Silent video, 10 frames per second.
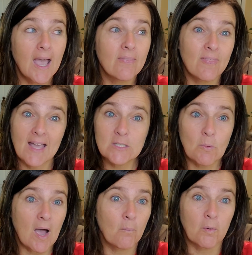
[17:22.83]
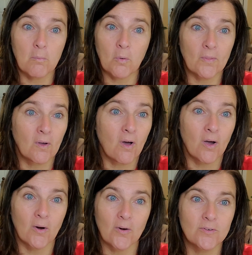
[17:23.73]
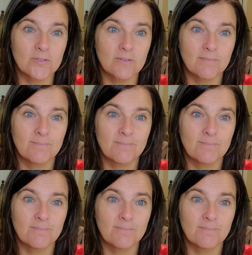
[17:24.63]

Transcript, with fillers: And that's why we're more than conquerors.